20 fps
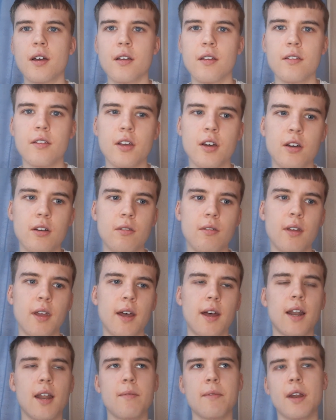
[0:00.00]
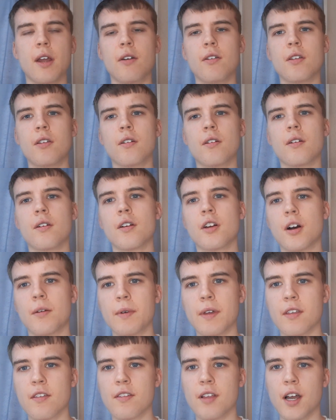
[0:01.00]
So yeah, let me know in the
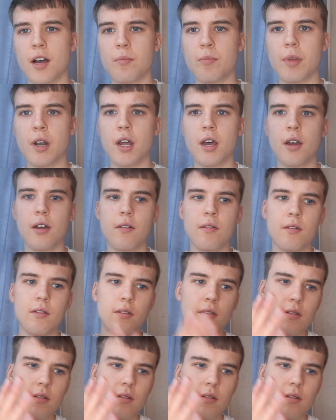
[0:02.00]
comments down below.